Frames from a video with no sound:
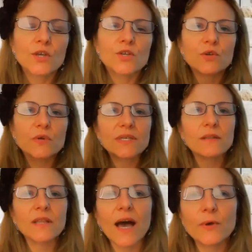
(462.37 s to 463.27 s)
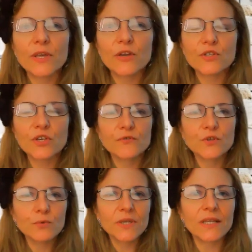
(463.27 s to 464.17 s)
So it's allowing yourself
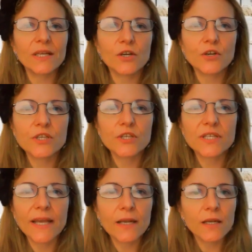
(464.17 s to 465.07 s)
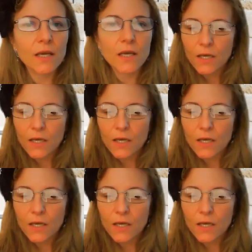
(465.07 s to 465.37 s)
to really understand,